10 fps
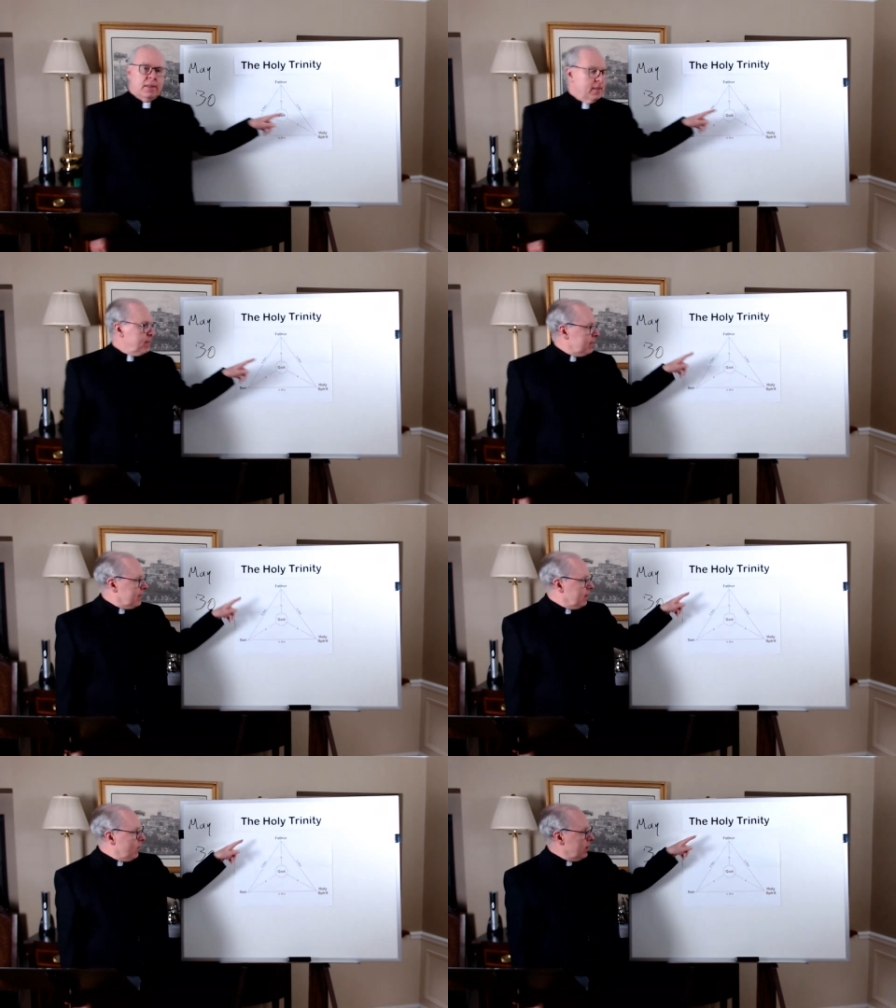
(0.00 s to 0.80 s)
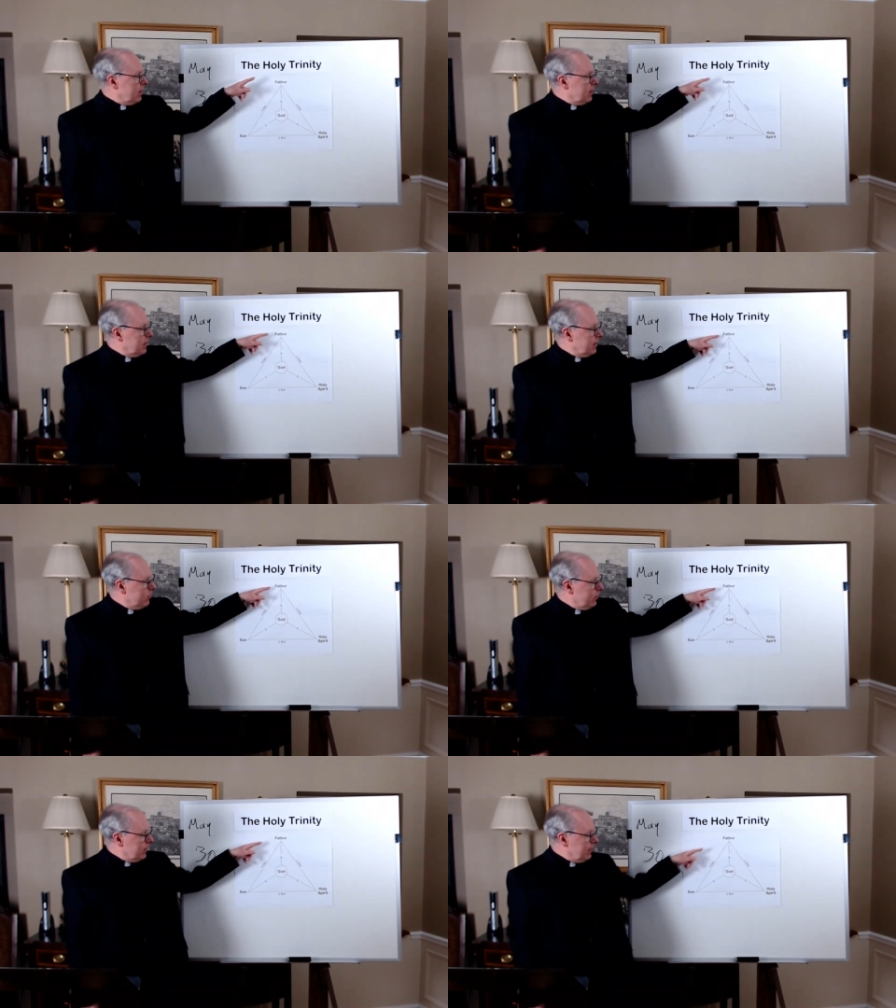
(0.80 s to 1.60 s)
The
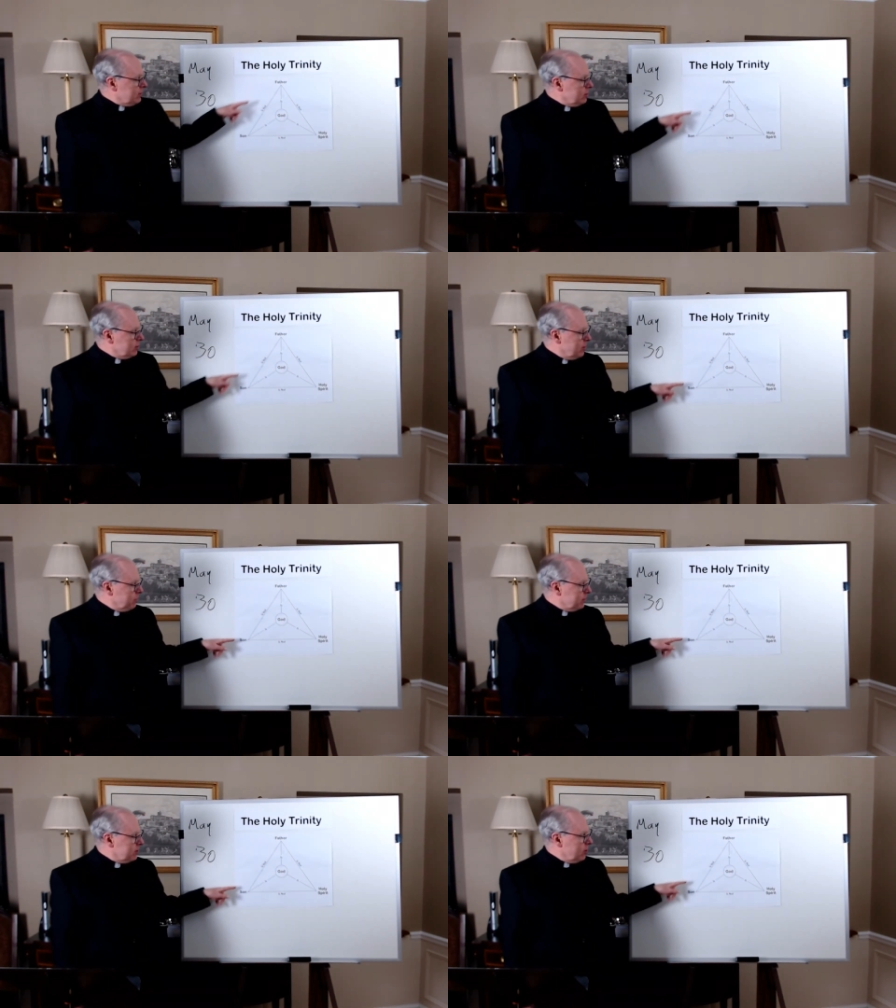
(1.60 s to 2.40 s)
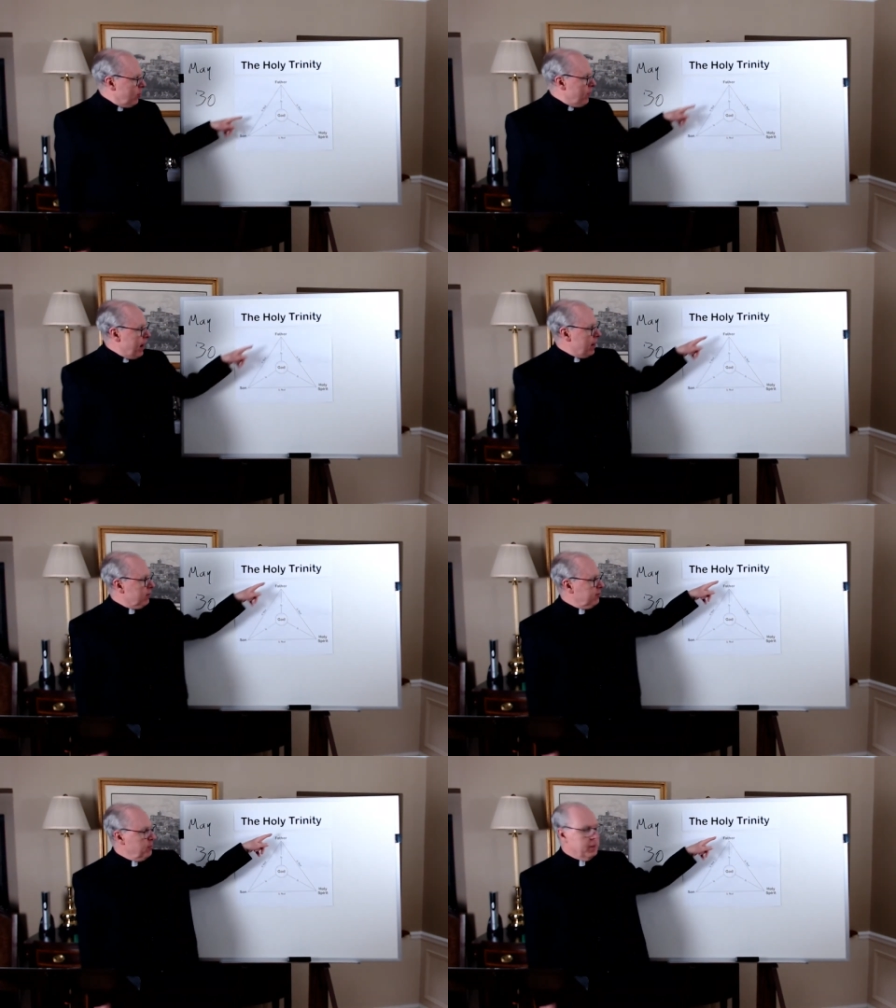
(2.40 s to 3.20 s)
relationship is so
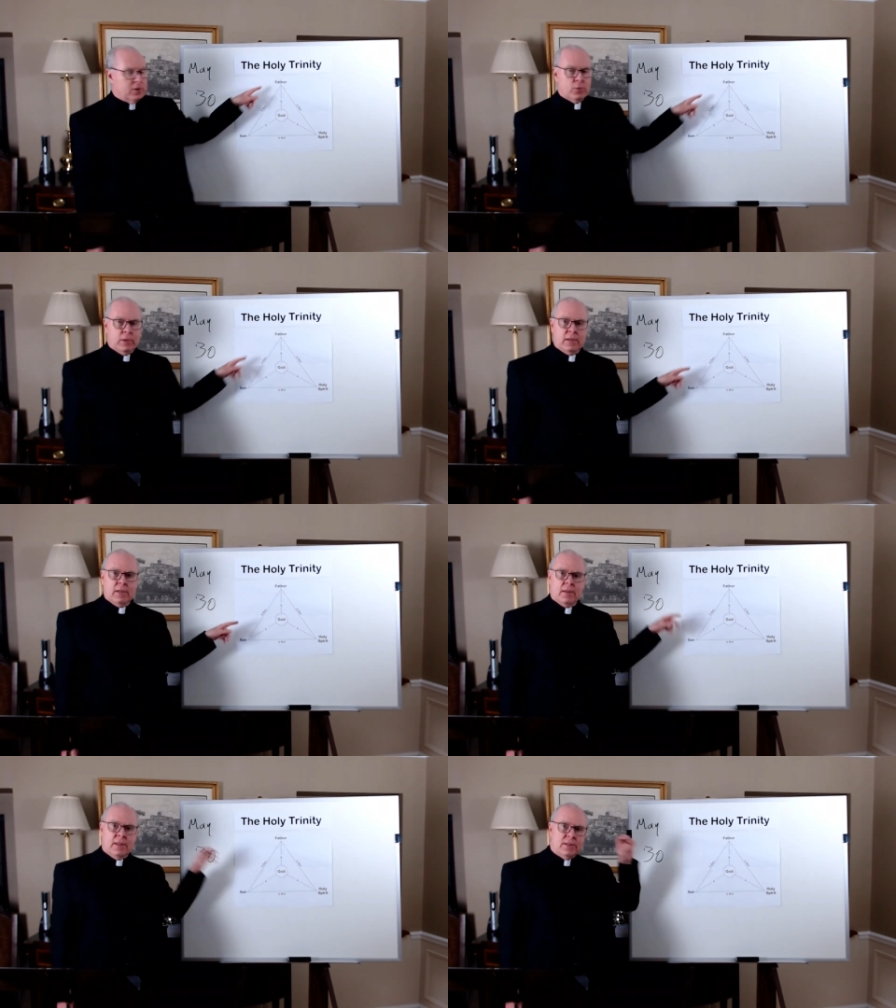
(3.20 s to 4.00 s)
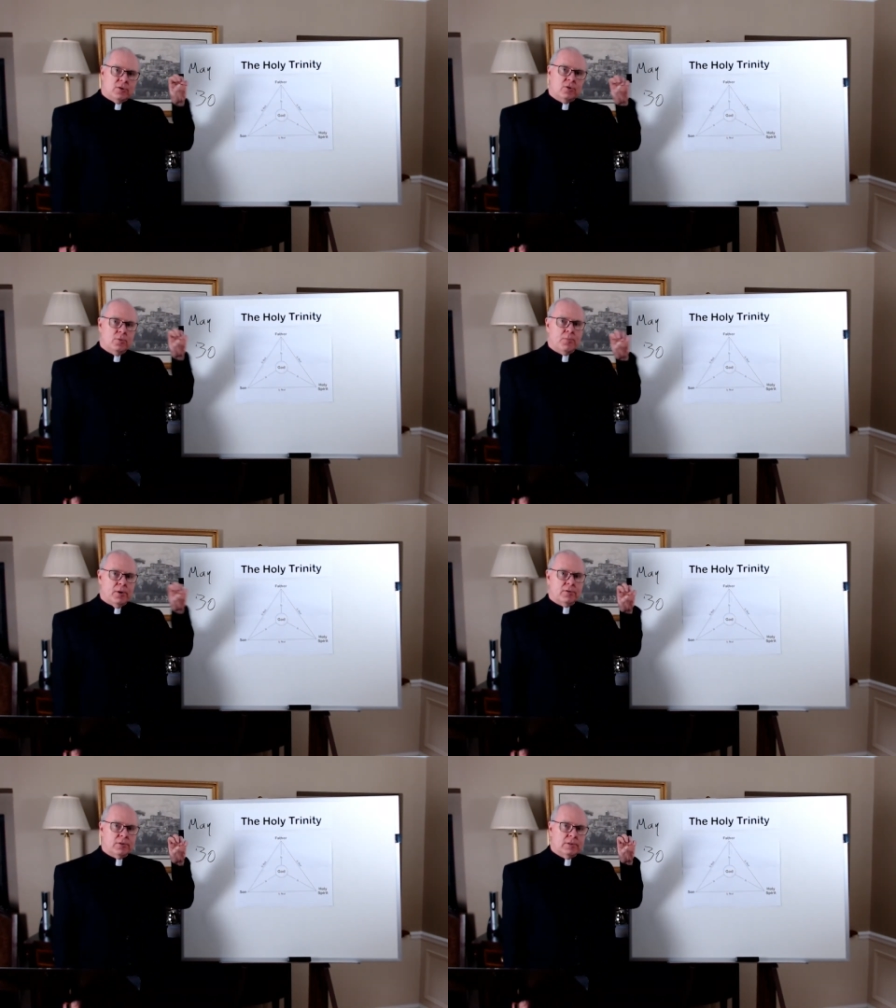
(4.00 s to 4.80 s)
powerful between these two
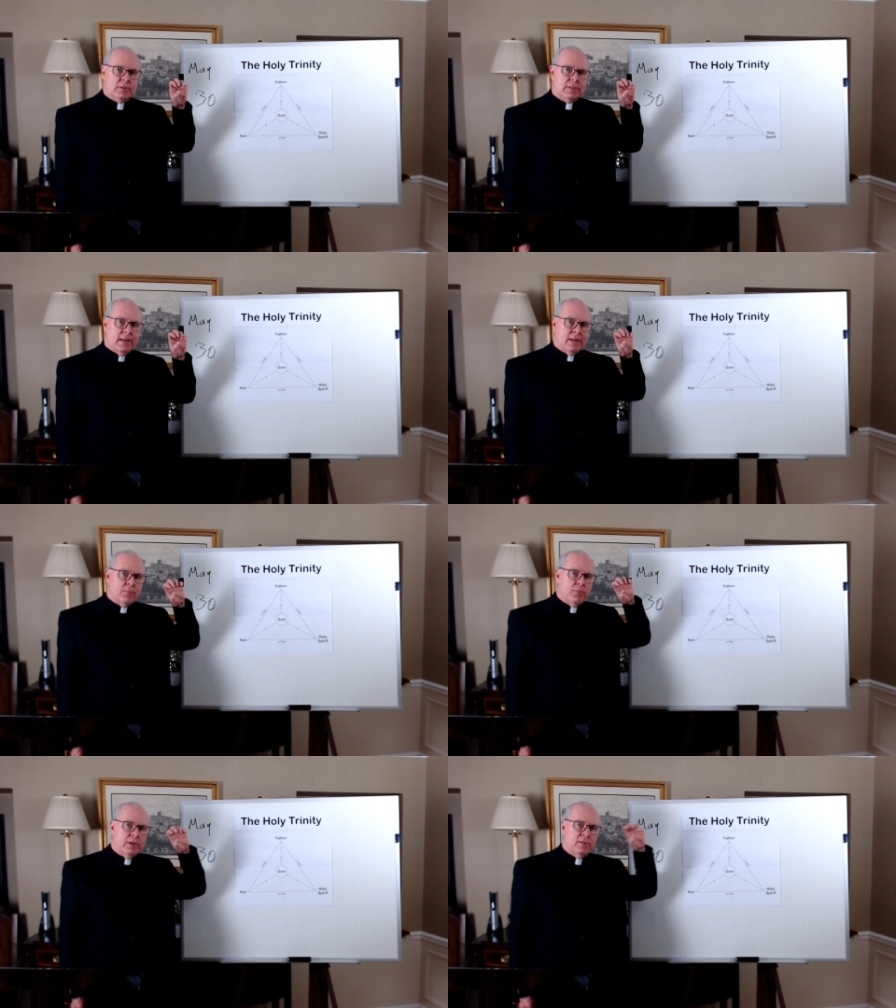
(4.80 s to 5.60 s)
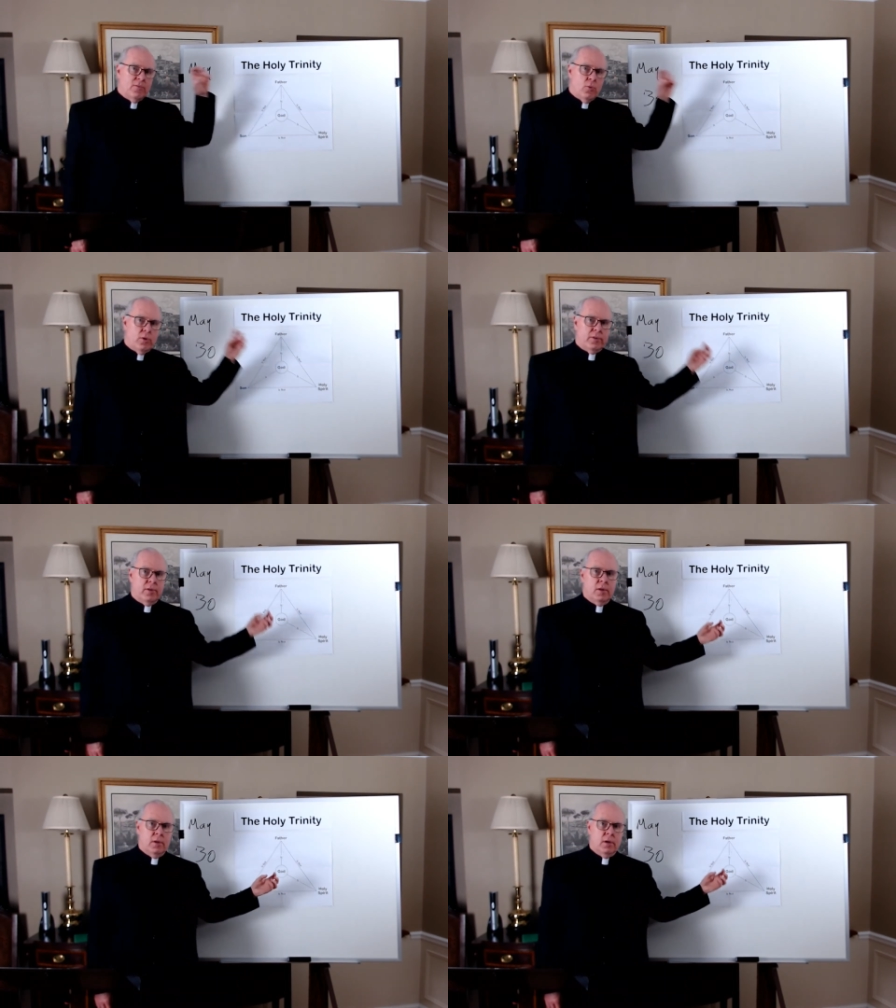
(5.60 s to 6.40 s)
persons that it brings forth
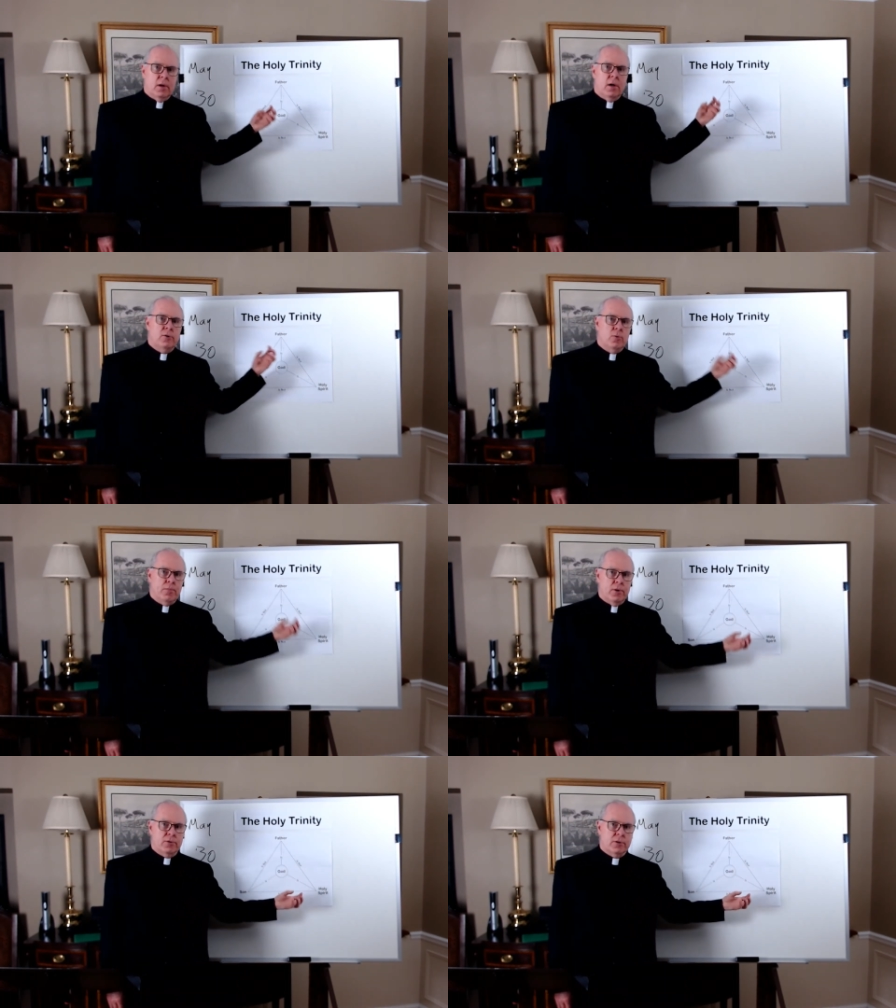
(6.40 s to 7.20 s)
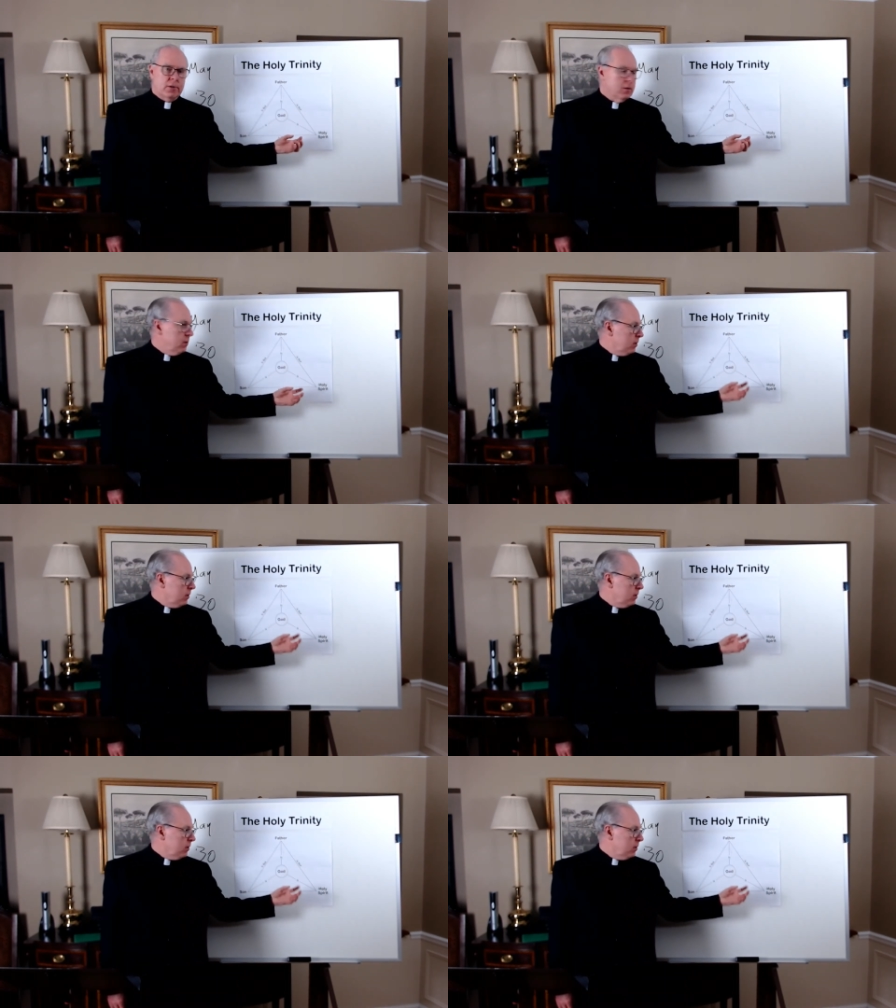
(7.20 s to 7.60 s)
a new person.